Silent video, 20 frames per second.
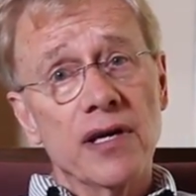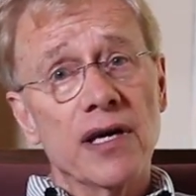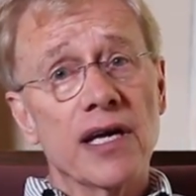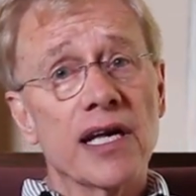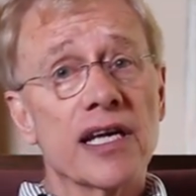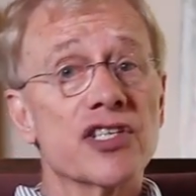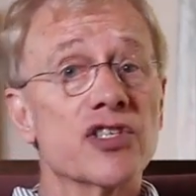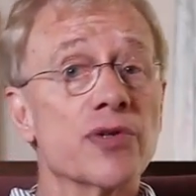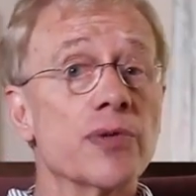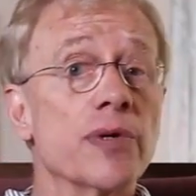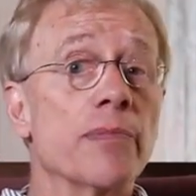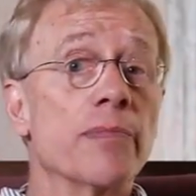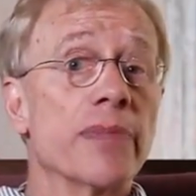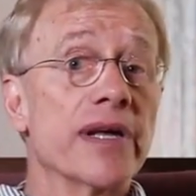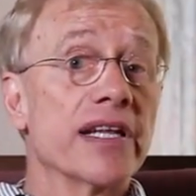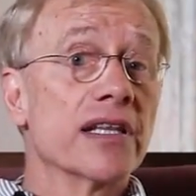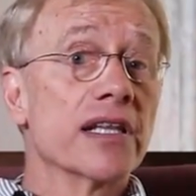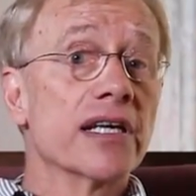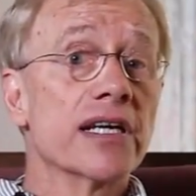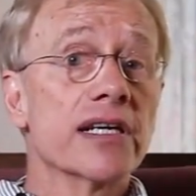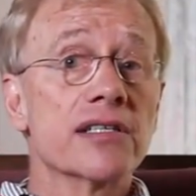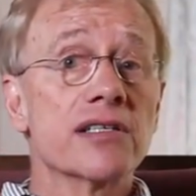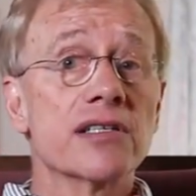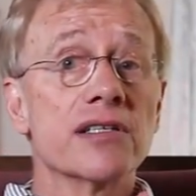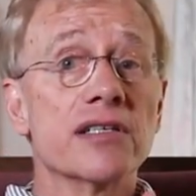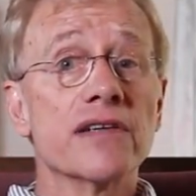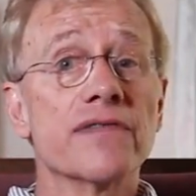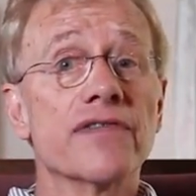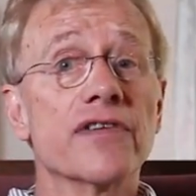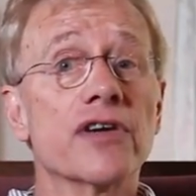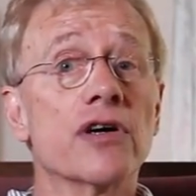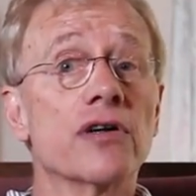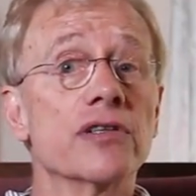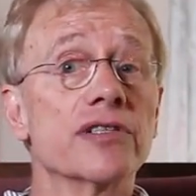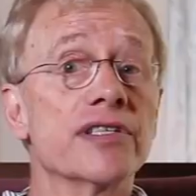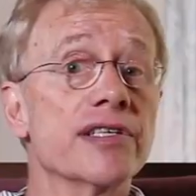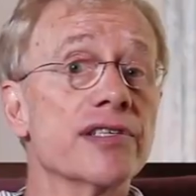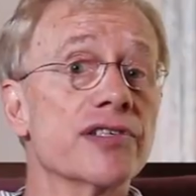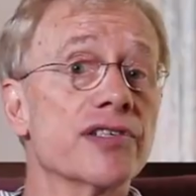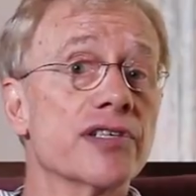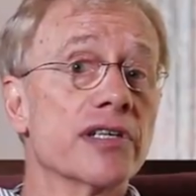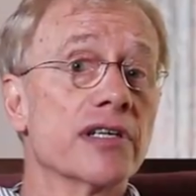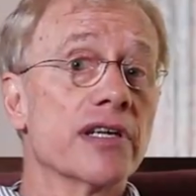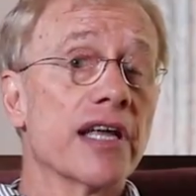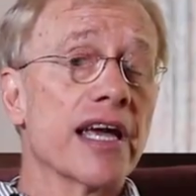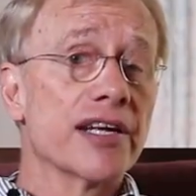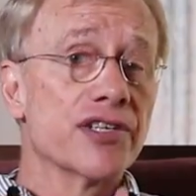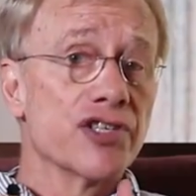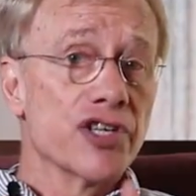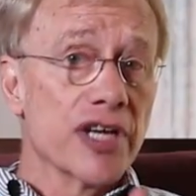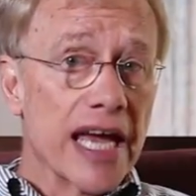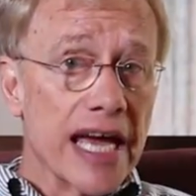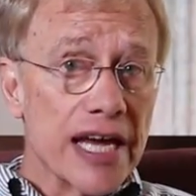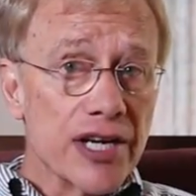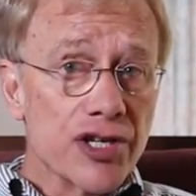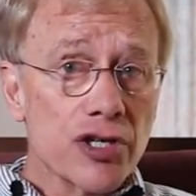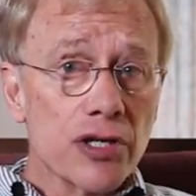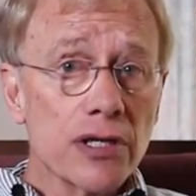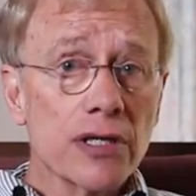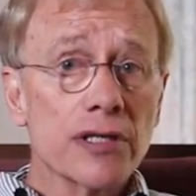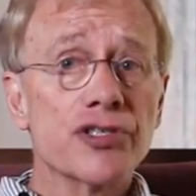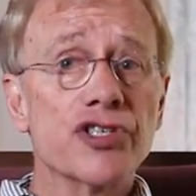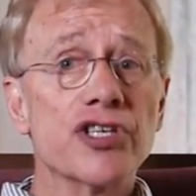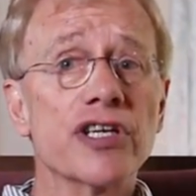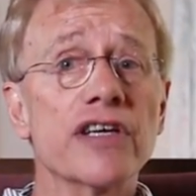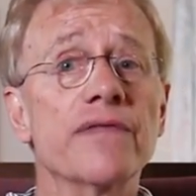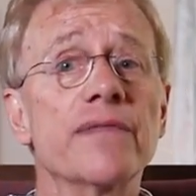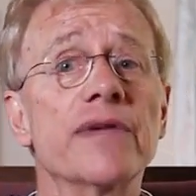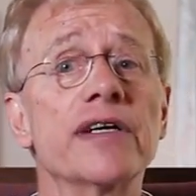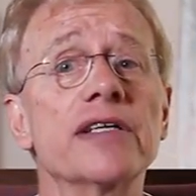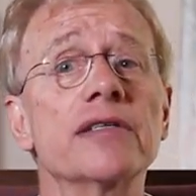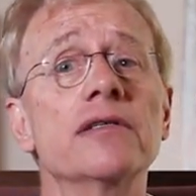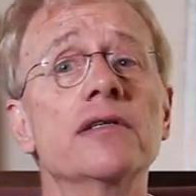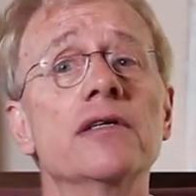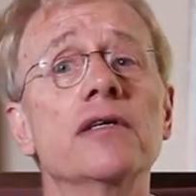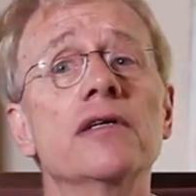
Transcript: It has been linked to difficulties in educational achievement,